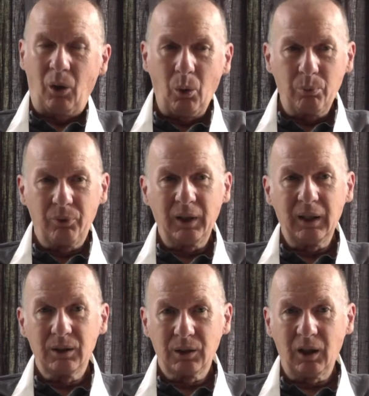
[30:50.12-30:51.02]

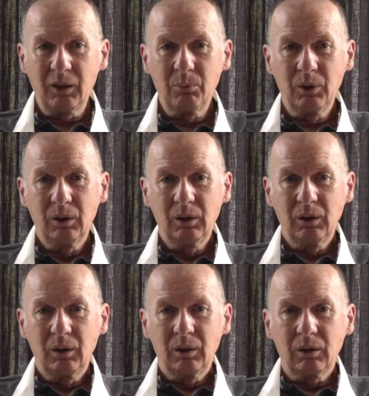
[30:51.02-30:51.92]
Hopefully in time,
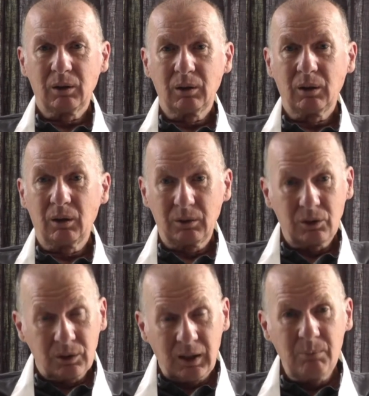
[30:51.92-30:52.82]
uh,
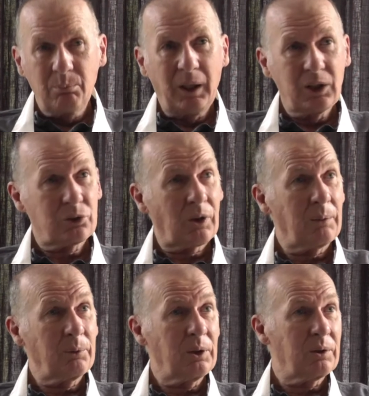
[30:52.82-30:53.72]
team-based
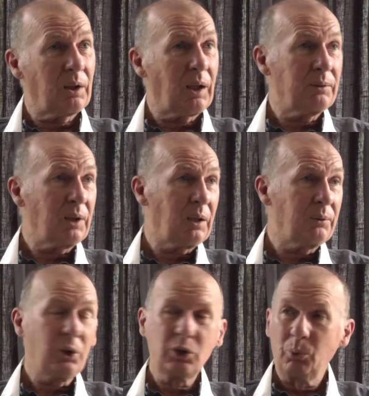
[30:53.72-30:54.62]

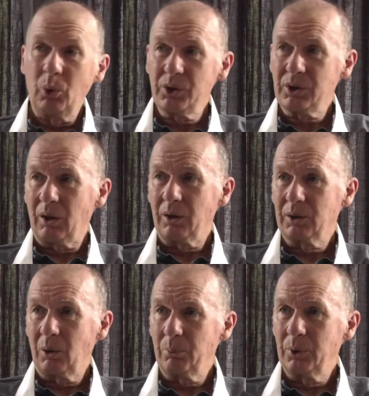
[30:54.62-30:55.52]
livelihoods will
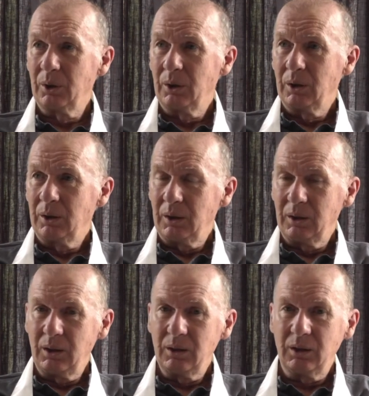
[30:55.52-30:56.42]
start up
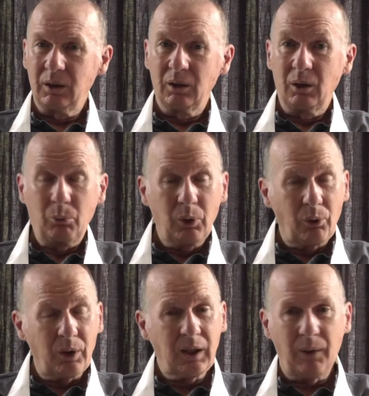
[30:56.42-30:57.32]
in India. We
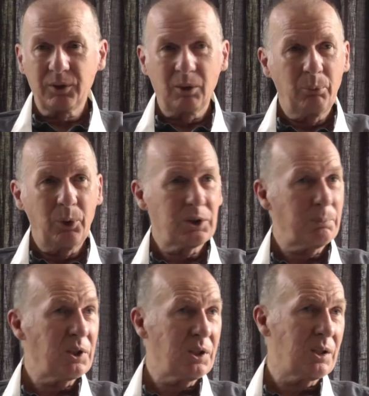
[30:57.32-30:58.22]
already have some
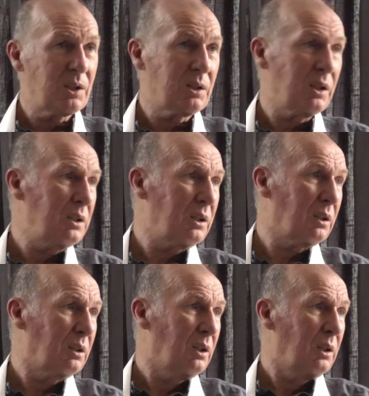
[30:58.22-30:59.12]
Buddhist businesses in
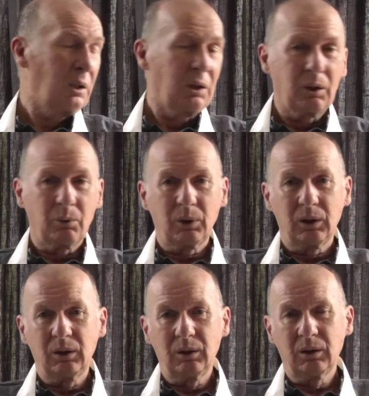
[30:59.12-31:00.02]
India.
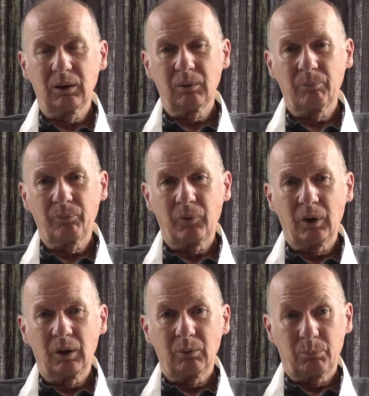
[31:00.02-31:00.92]
We, uh,
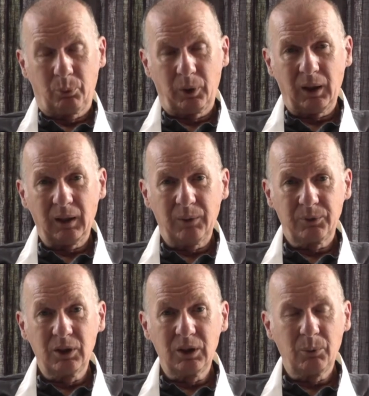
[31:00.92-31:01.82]
when I
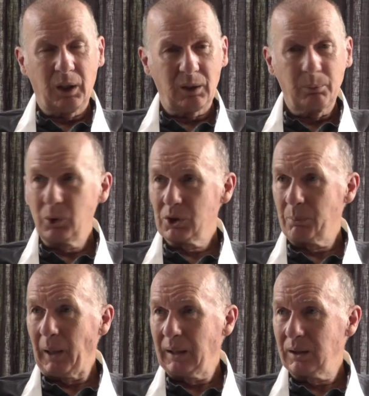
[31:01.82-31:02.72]
left India, we had a
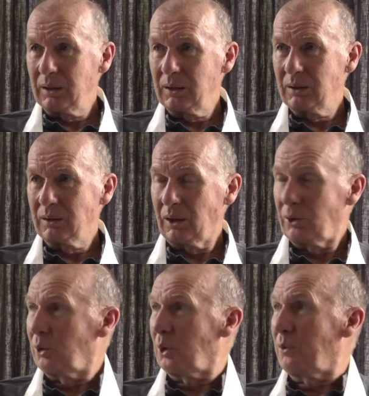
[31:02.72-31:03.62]
Buddhist bank. I
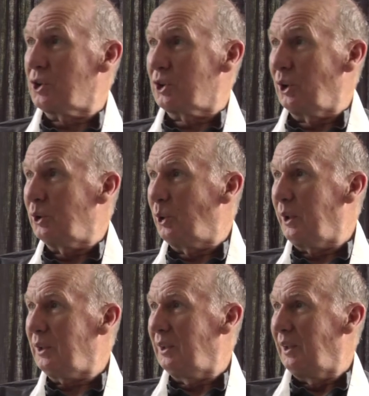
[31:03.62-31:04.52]
don't it's still
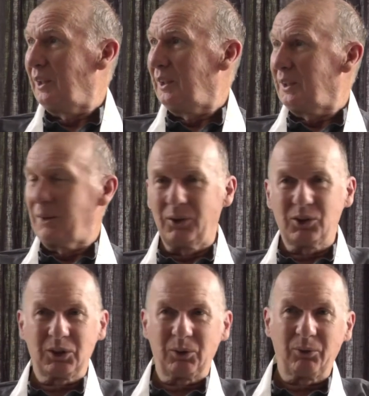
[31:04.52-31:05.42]
going, if
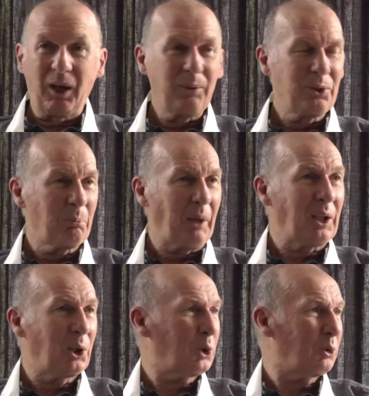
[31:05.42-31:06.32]
it's survived the
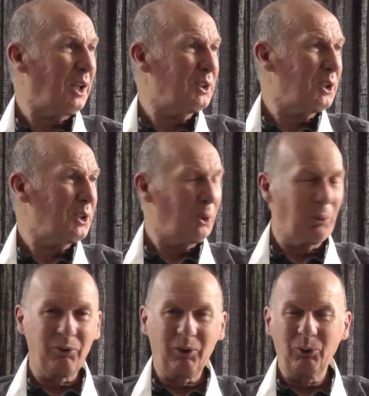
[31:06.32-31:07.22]
bank crisis that
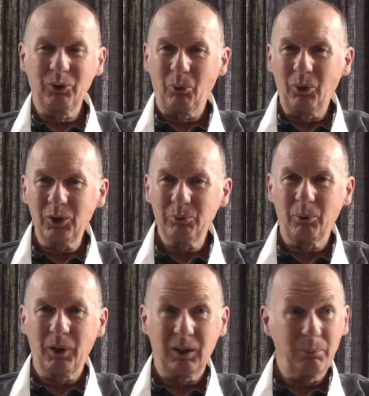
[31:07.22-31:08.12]
went round the world,
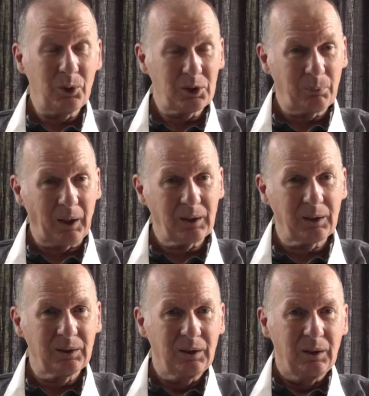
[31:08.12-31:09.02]
but we had a Buddhist bank.